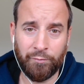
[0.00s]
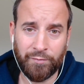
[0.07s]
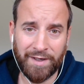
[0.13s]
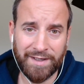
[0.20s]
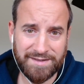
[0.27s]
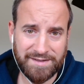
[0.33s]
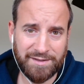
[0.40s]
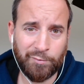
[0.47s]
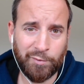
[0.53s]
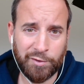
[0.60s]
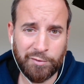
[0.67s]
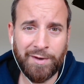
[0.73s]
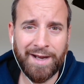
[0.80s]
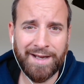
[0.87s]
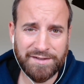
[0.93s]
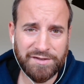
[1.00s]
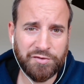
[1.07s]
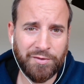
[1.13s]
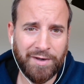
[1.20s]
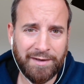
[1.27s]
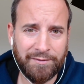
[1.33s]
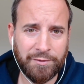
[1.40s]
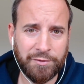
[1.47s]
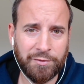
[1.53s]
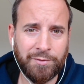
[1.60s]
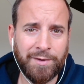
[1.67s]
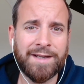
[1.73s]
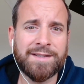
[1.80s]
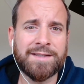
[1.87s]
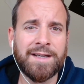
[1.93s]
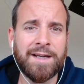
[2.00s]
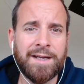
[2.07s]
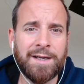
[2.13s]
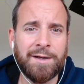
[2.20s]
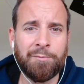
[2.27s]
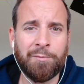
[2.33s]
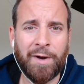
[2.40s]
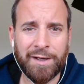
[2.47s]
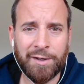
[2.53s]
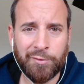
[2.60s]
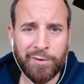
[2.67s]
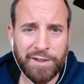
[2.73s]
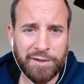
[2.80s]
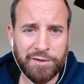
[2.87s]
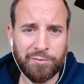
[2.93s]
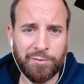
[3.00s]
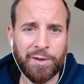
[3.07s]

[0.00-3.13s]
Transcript: as someone who has traveled, who has migrated to